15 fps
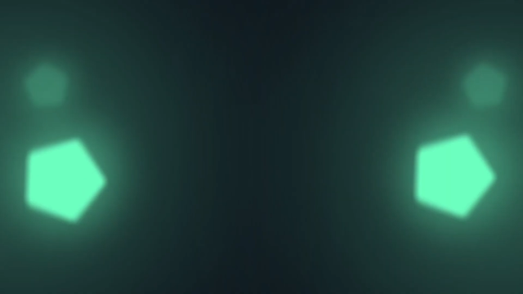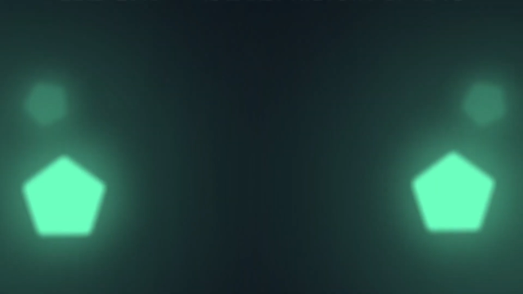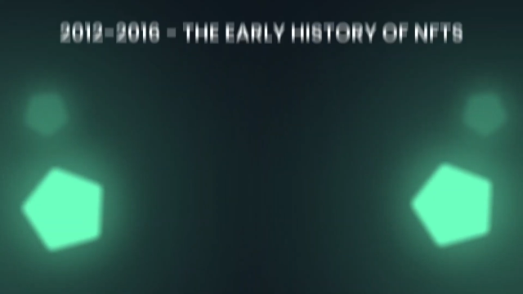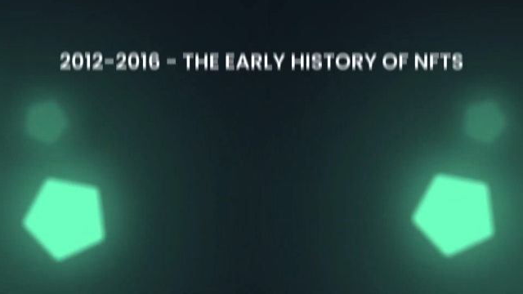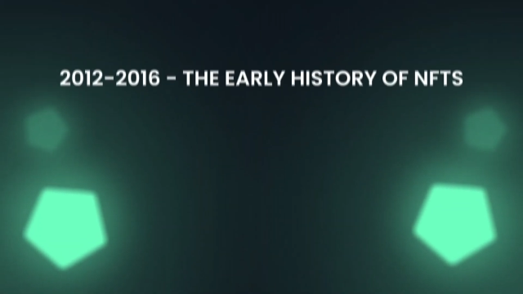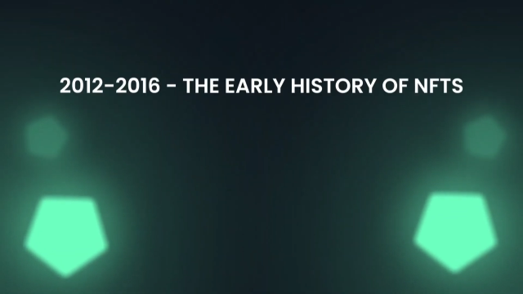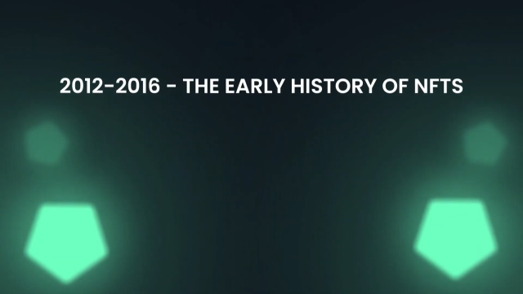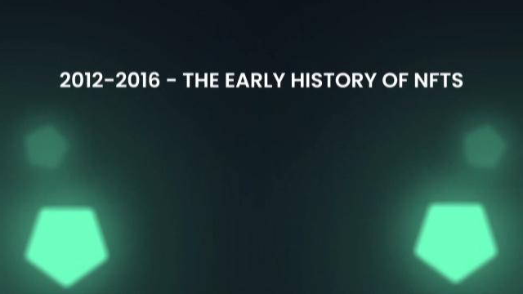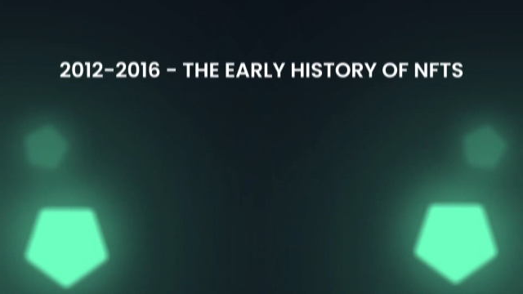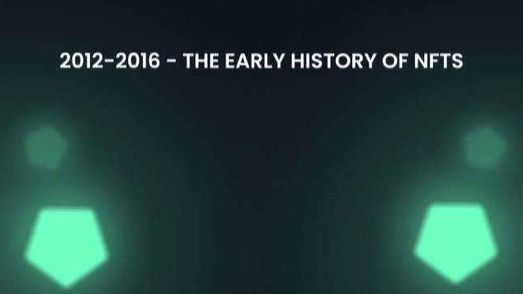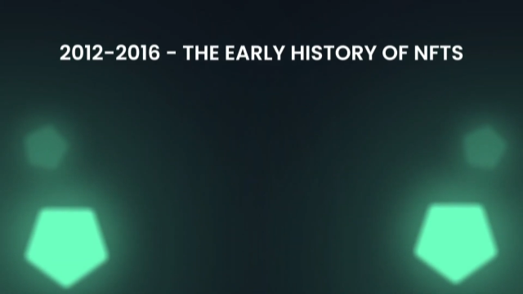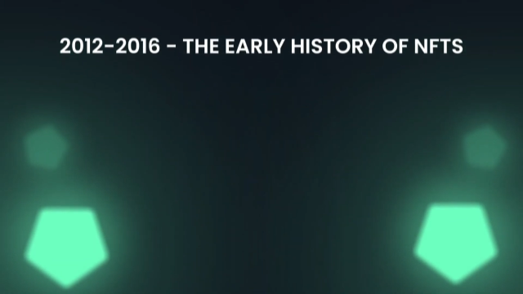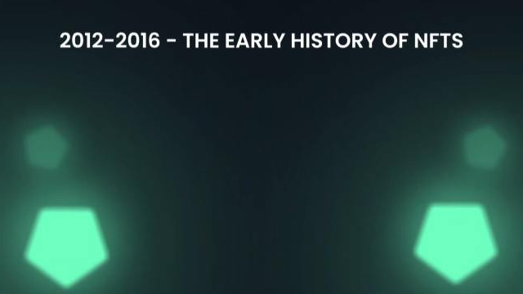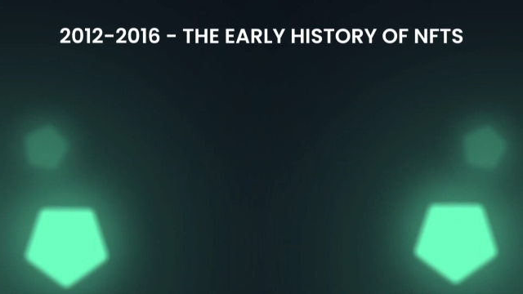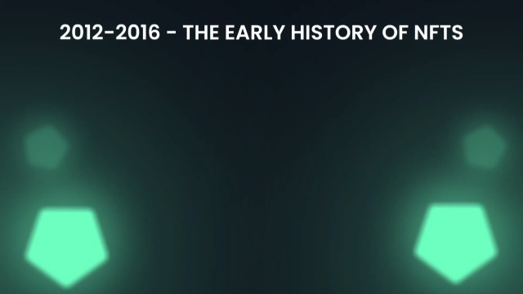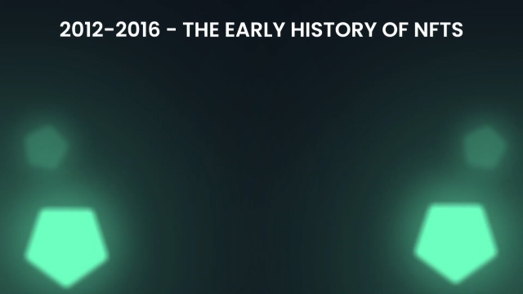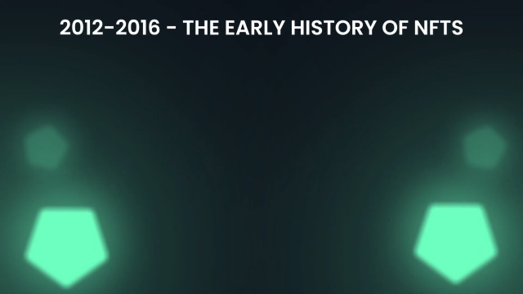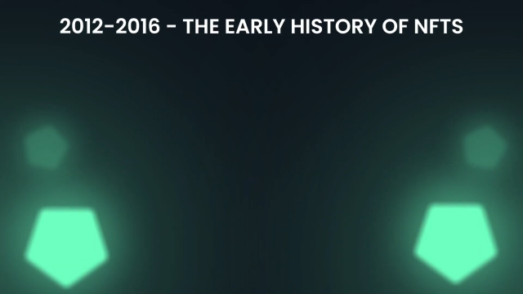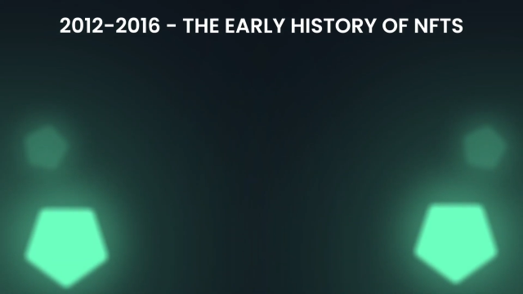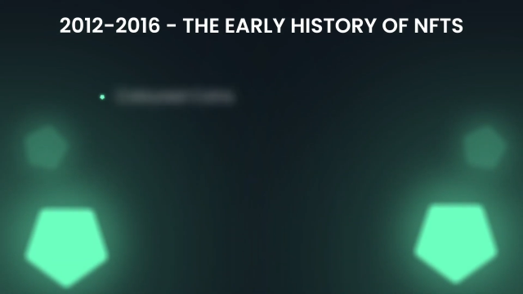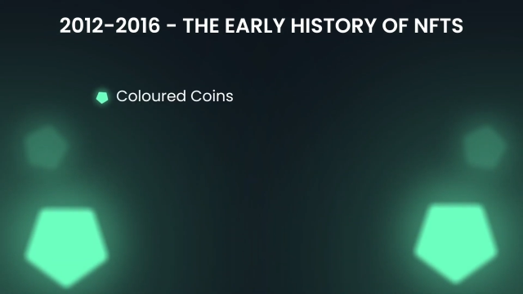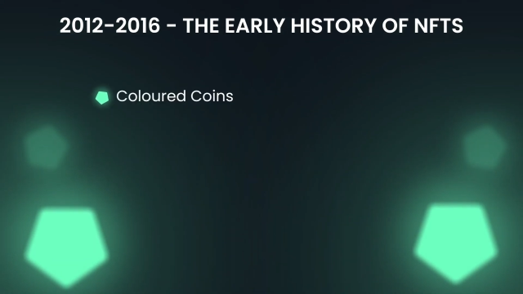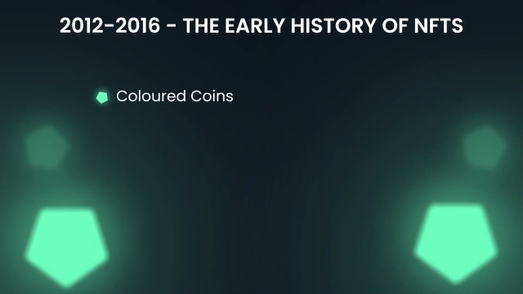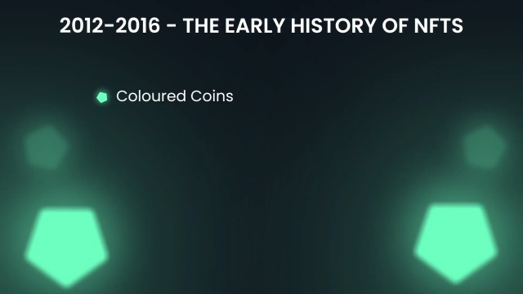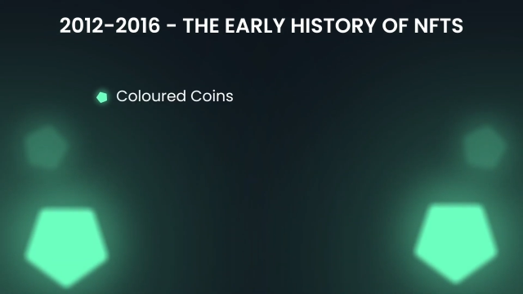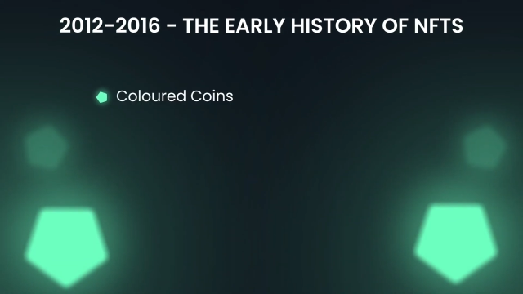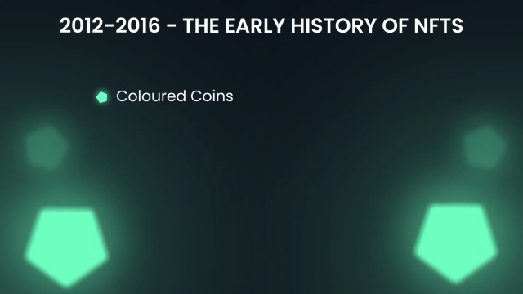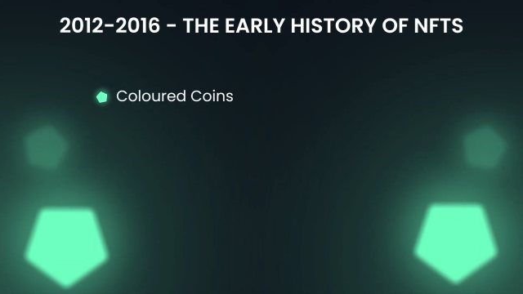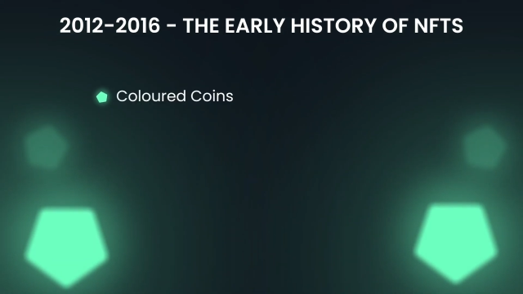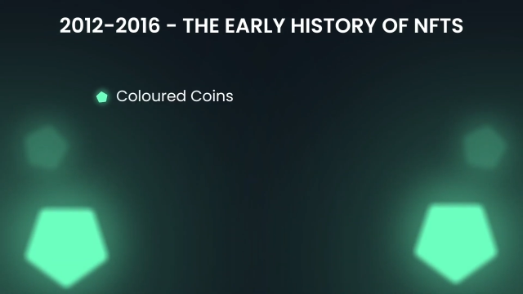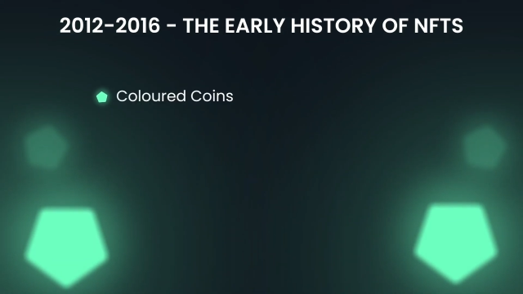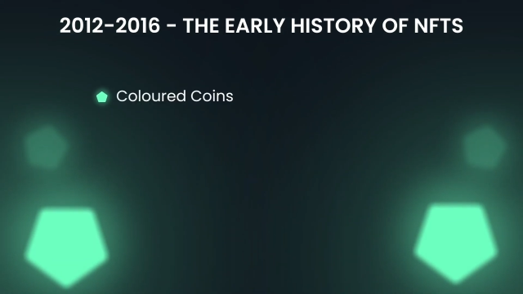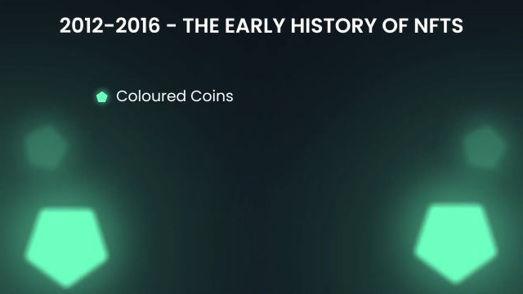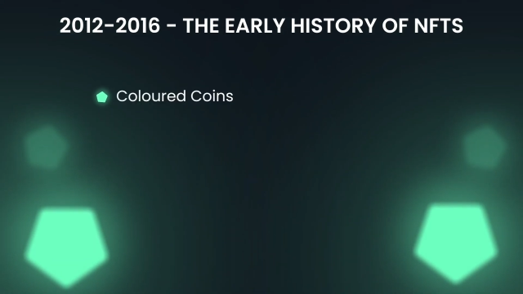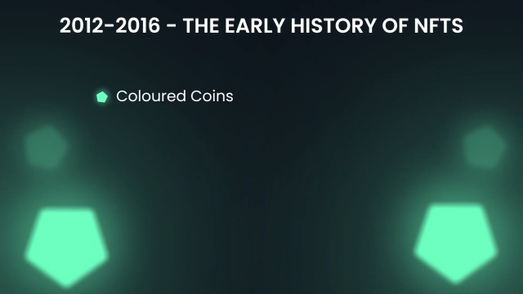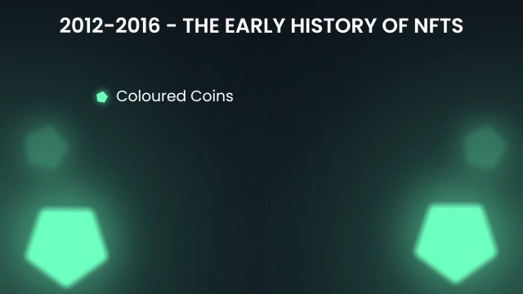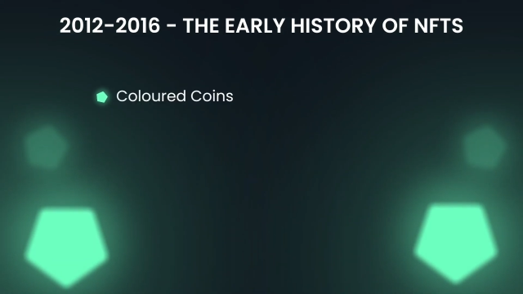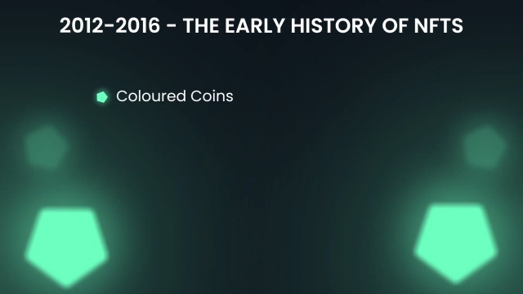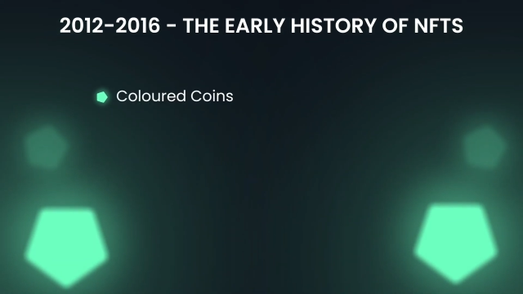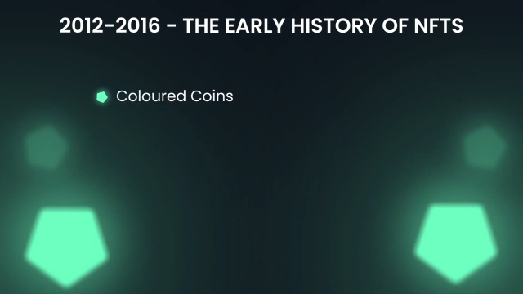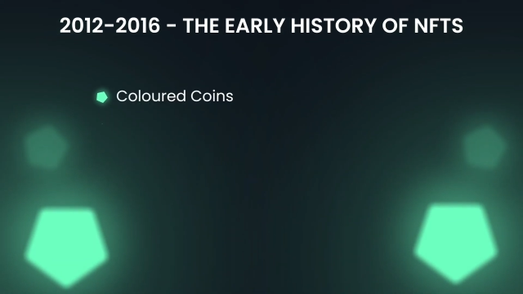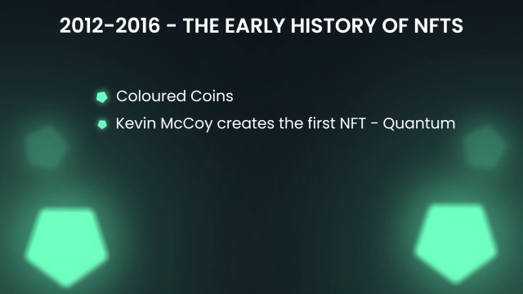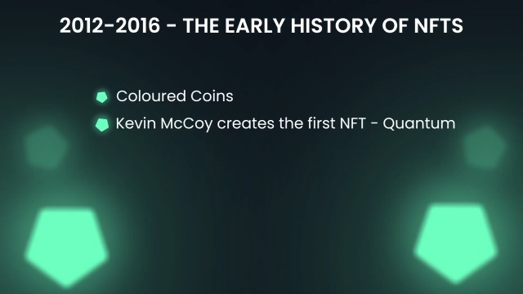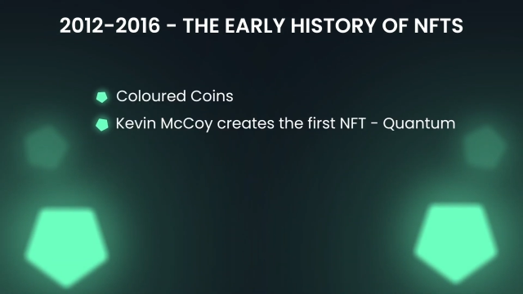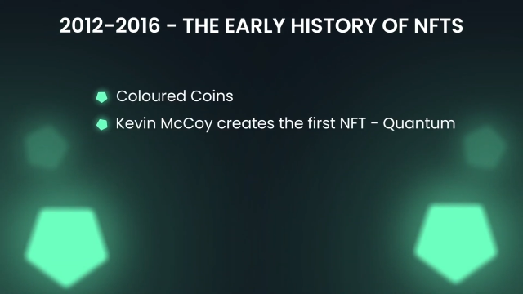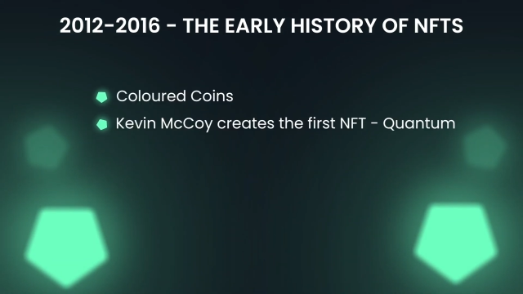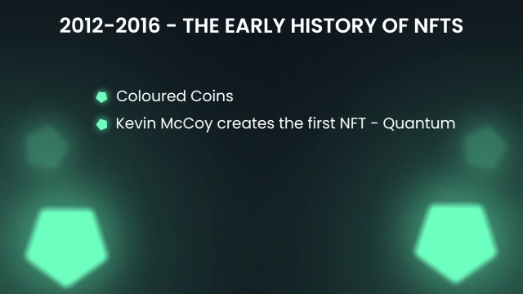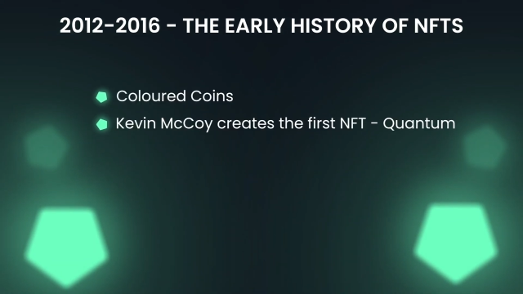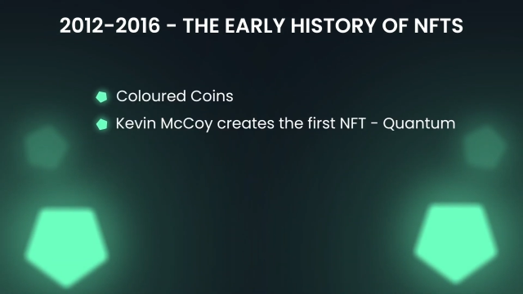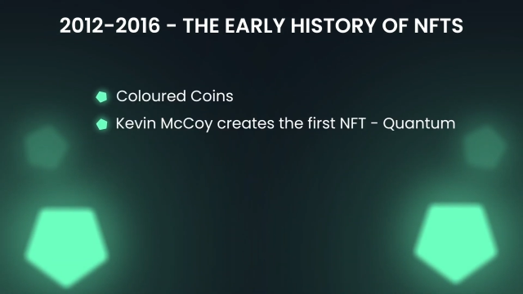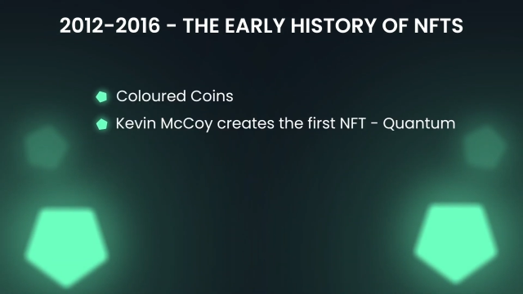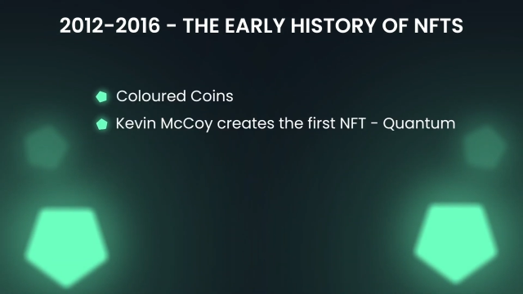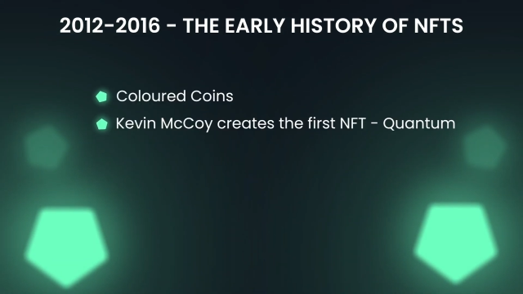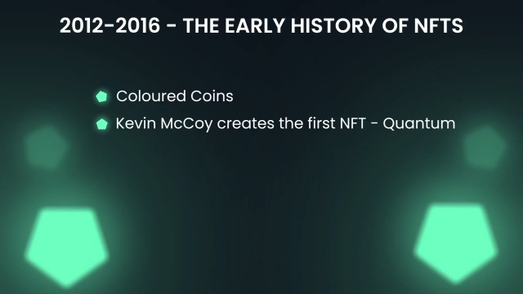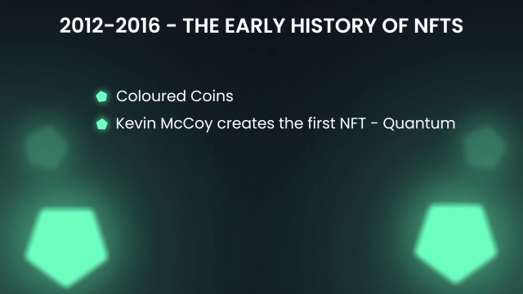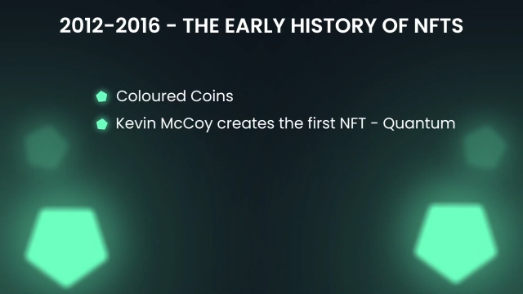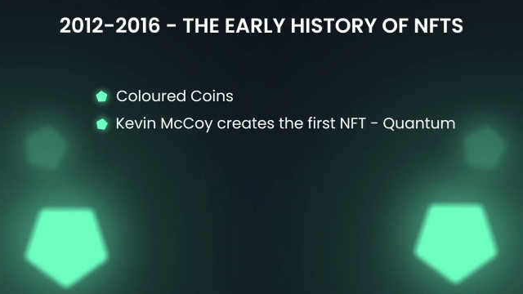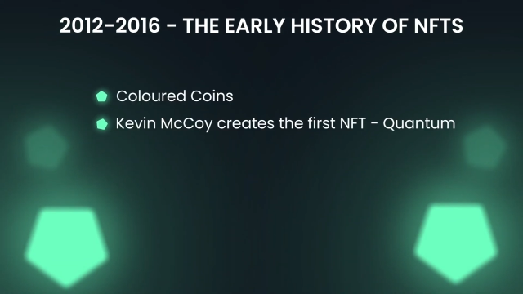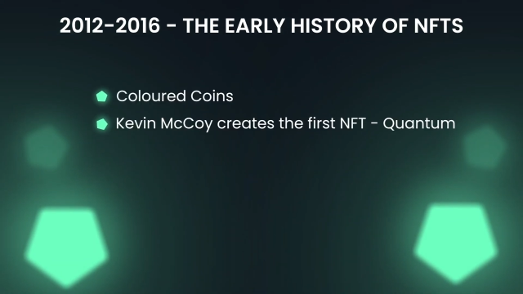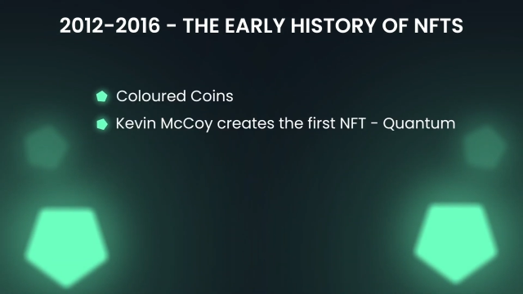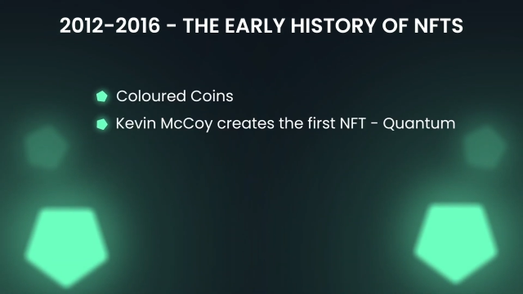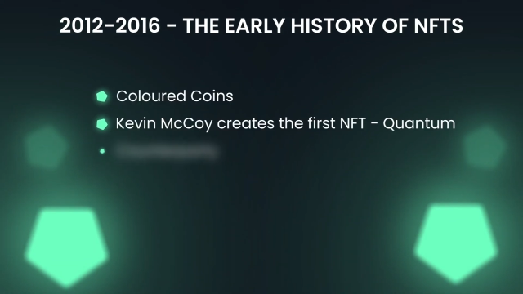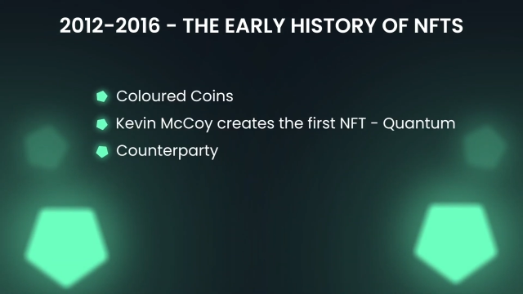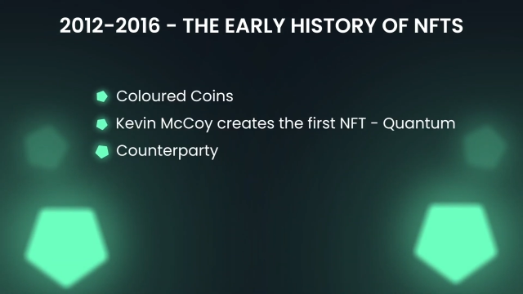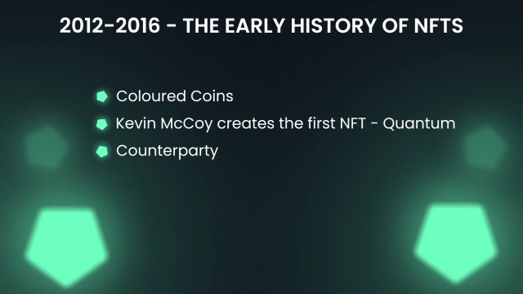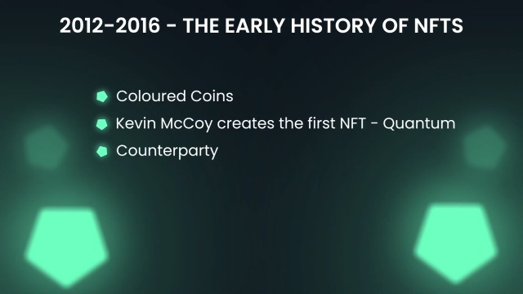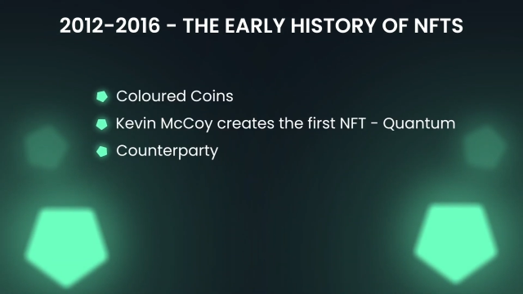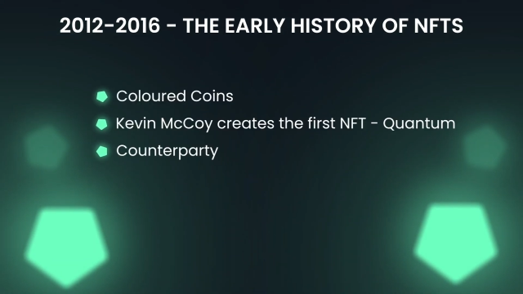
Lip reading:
Nobody's mouth can be seen.